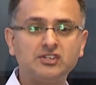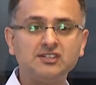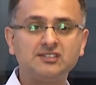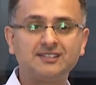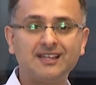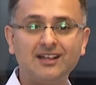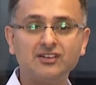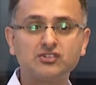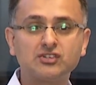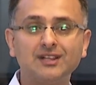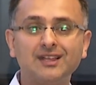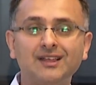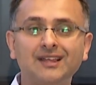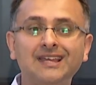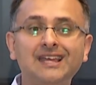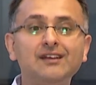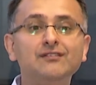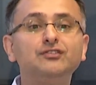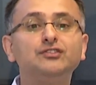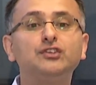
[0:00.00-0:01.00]
essentially
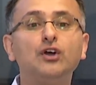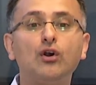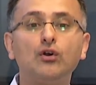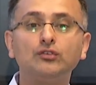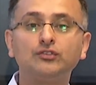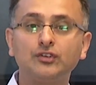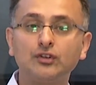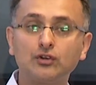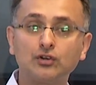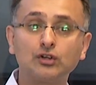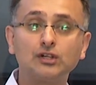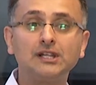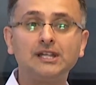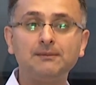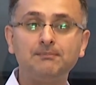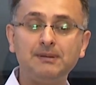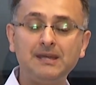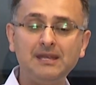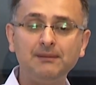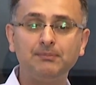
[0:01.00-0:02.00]
gives those early
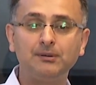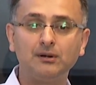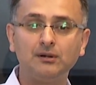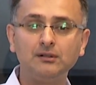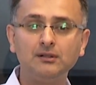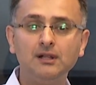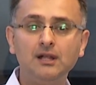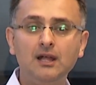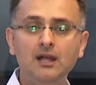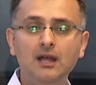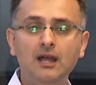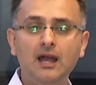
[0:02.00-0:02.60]
people